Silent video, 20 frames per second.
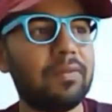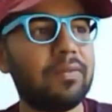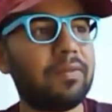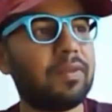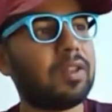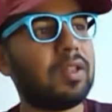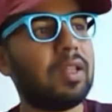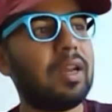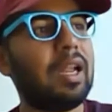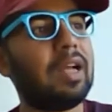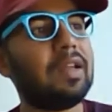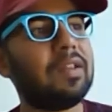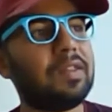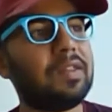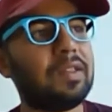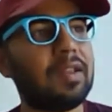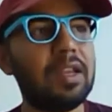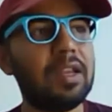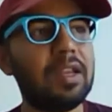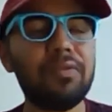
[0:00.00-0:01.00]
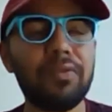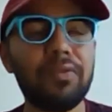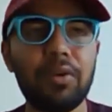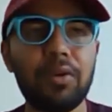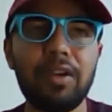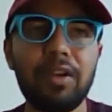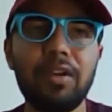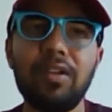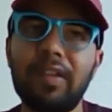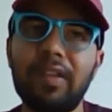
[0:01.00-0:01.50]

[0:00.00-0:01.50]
for the last 3 4 years,